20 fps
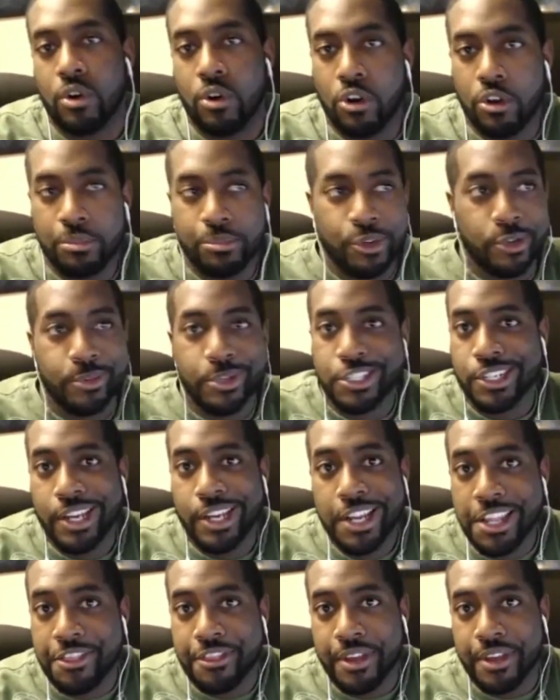on pretty much
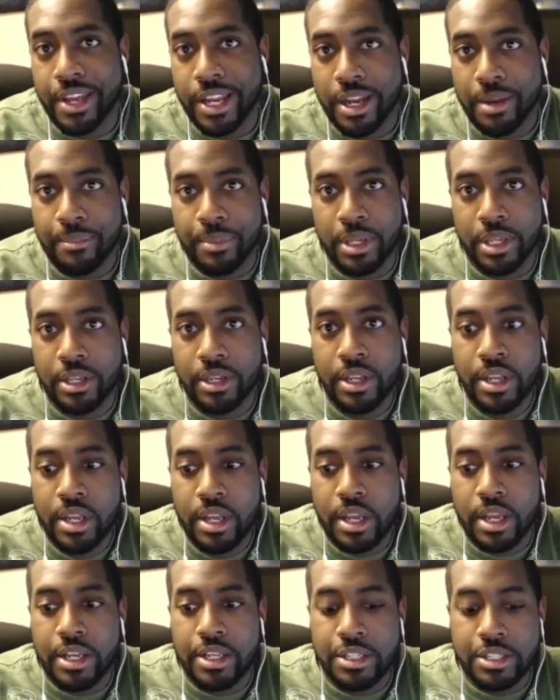anything? I mean,
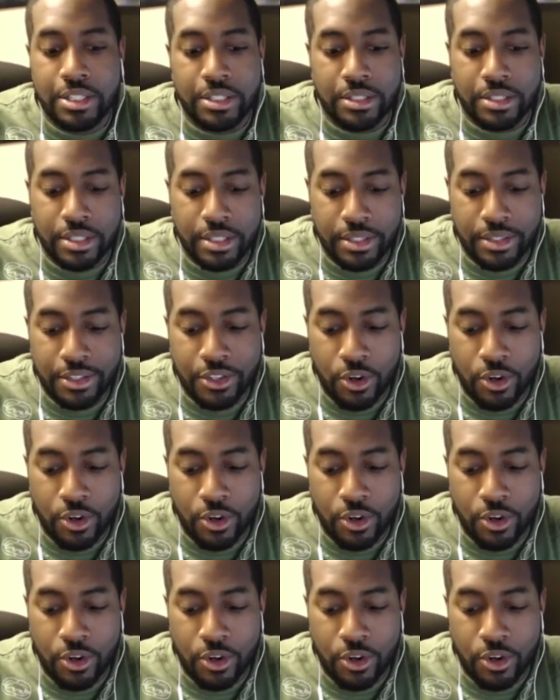is